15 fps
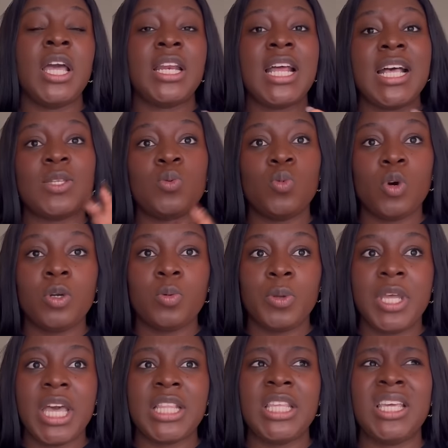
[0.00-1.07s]
That's one
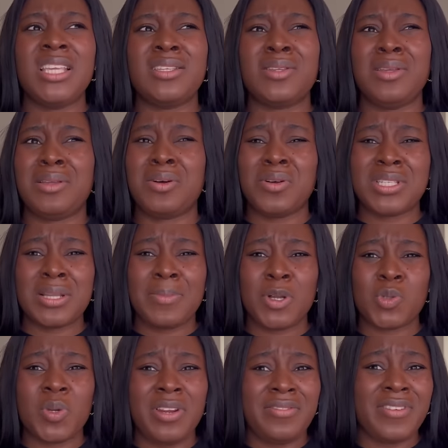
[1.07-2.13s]
way. I think it, it cost
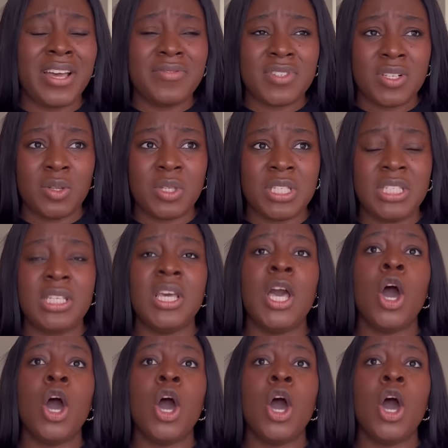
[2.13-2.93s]
about 25 zloty.